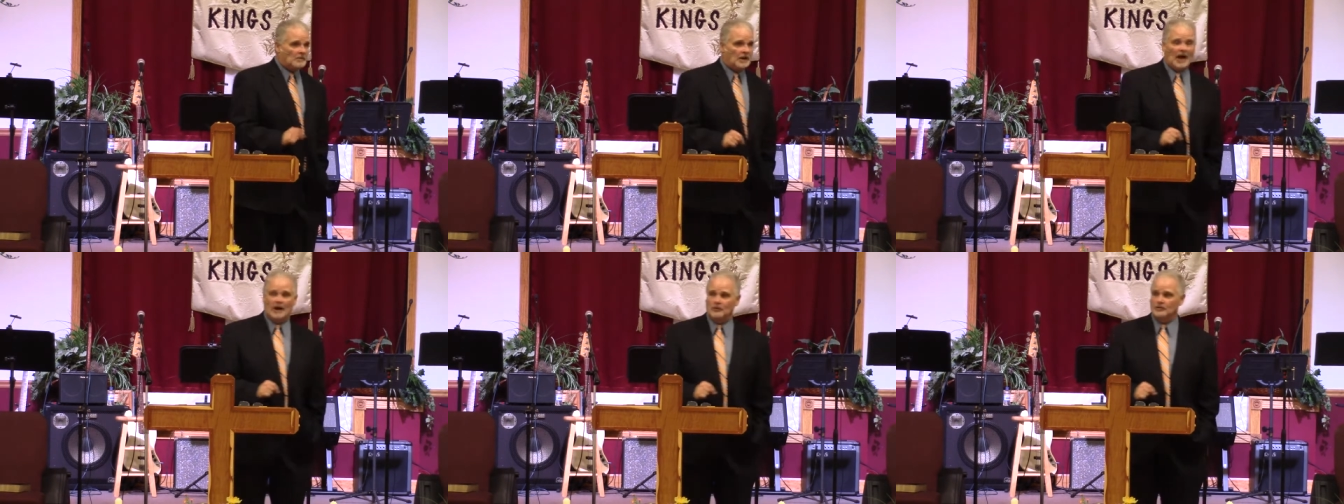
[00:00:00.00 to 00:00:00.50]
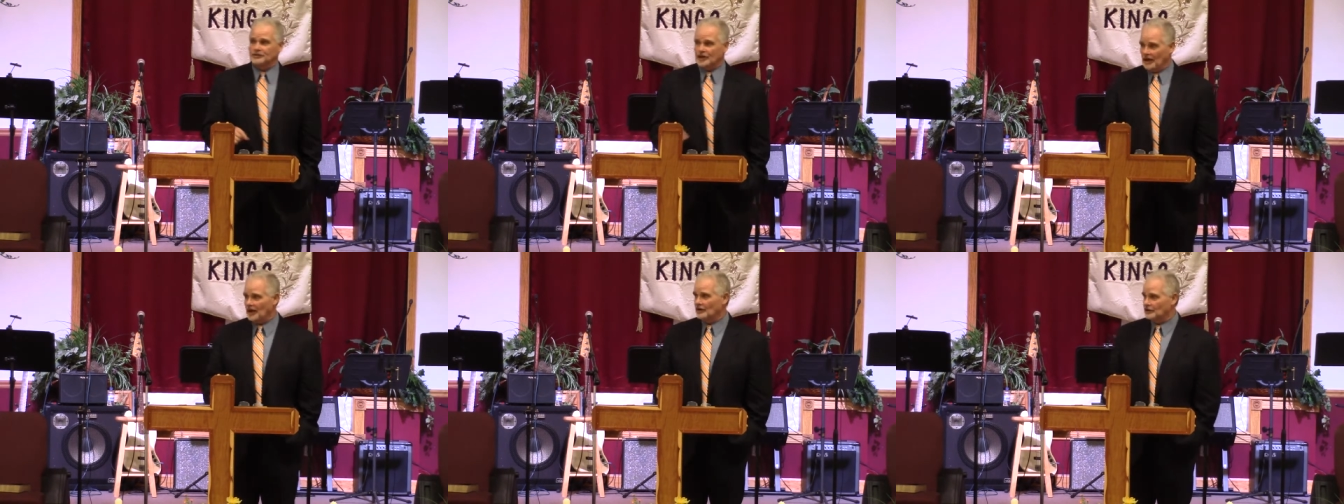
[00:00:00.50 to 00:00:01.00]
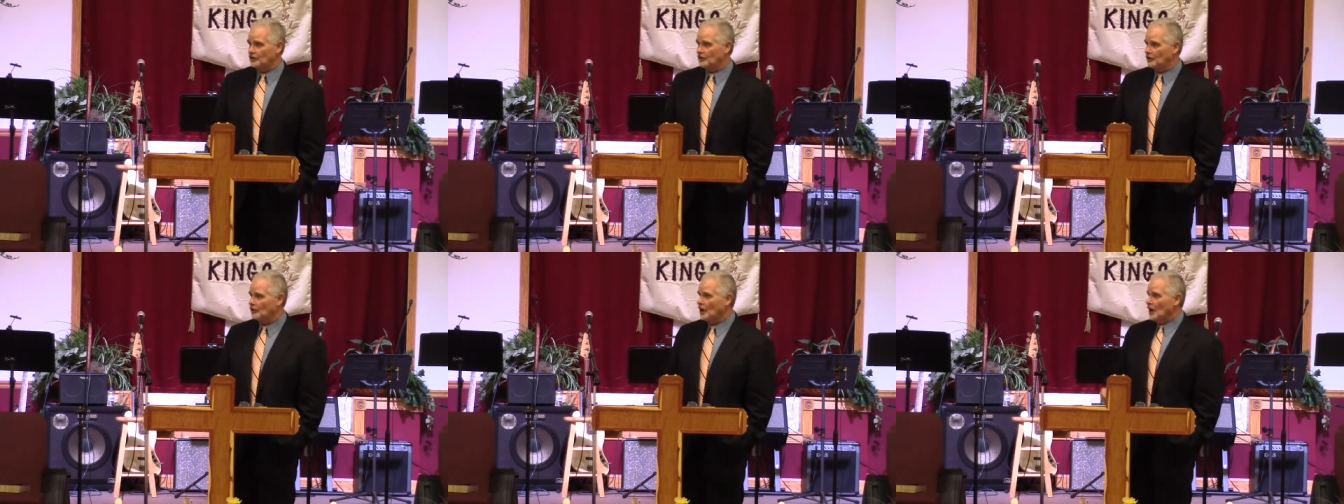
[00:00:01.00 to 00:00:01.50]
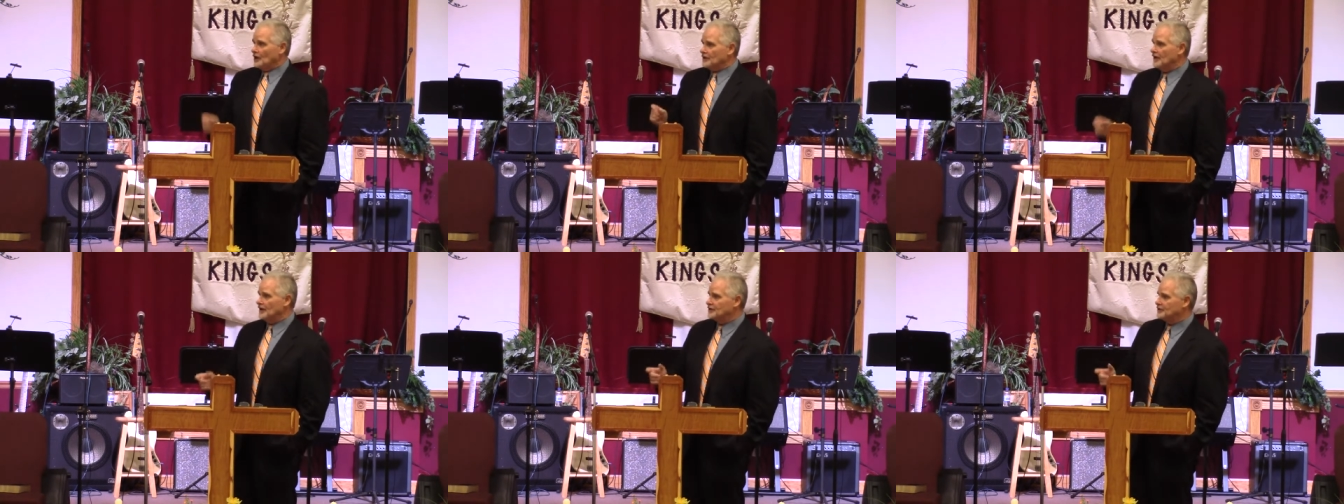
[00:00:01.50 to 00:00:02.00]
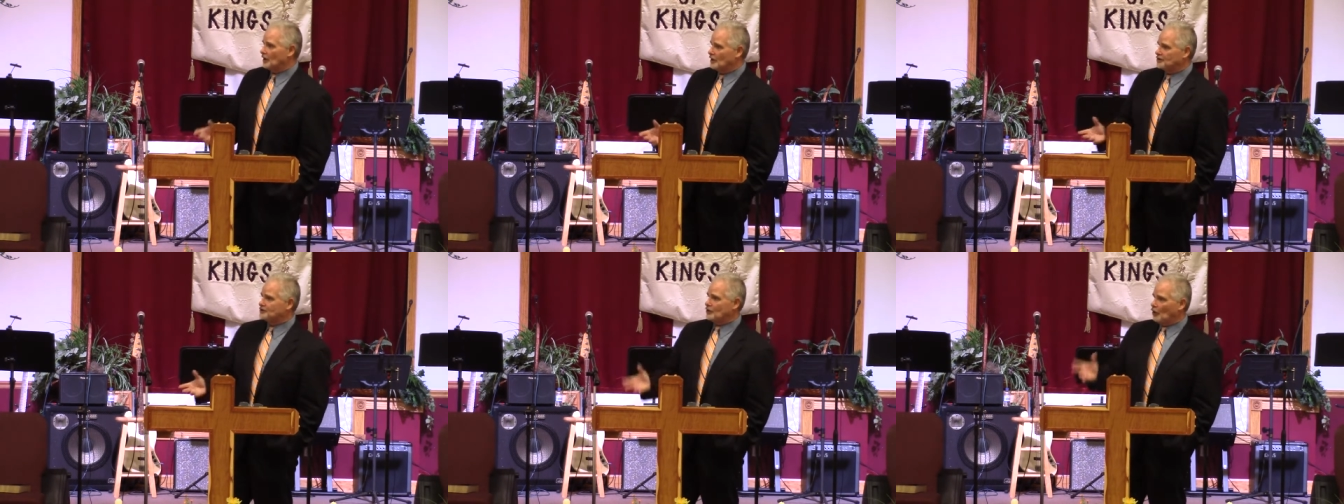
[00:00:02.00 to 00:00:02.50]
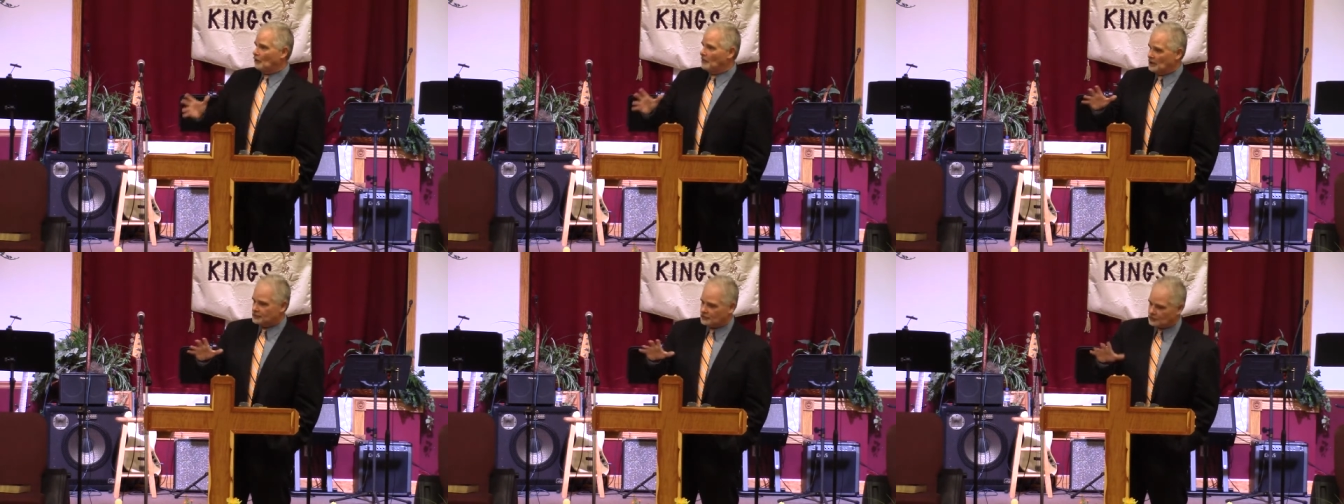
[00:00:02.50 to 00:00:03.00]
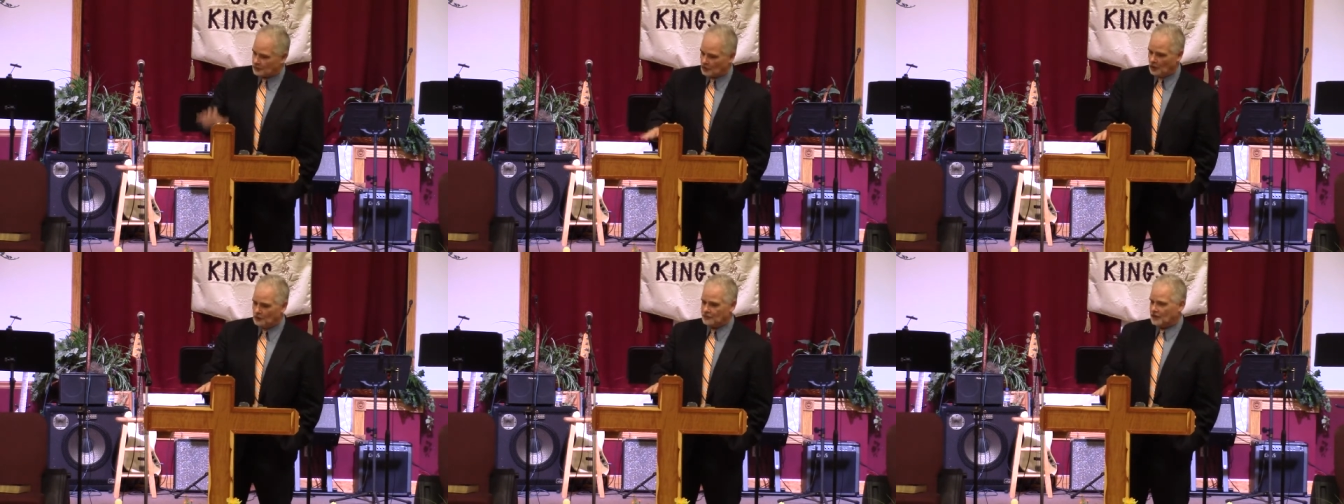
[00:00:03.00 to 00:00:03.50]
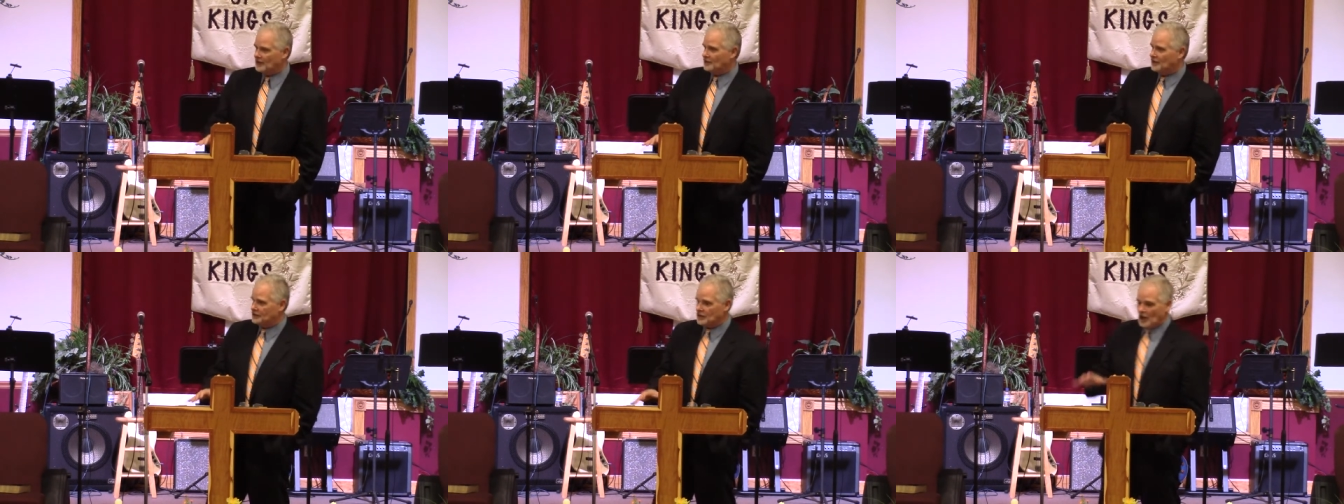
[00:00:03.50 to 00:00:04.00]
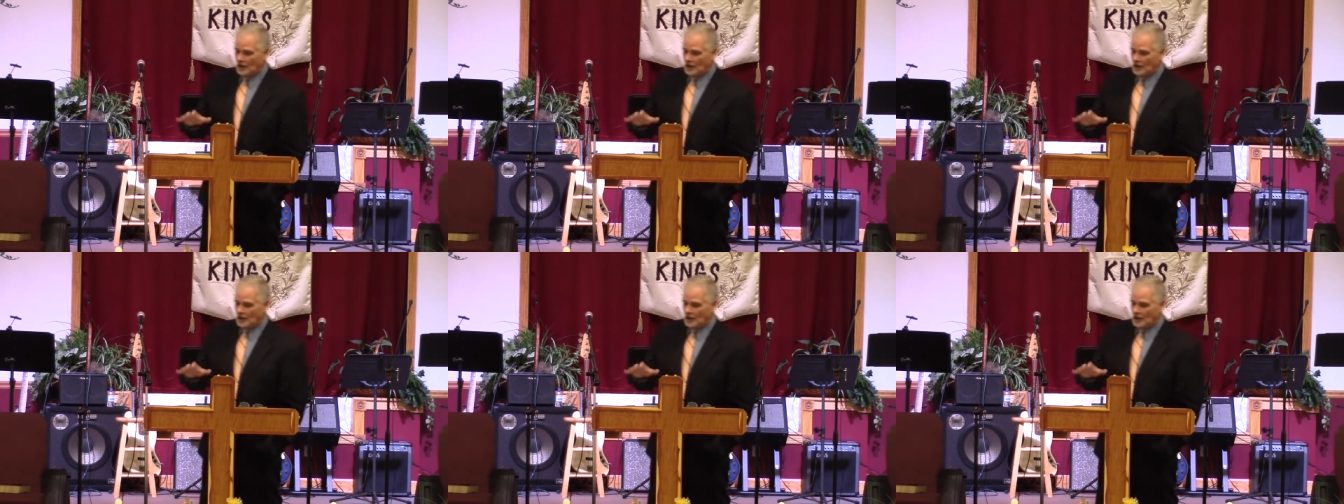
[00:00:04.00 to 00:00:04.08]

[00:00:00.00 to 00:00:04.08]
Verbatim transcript: But I will tell you, there is so much truth in this,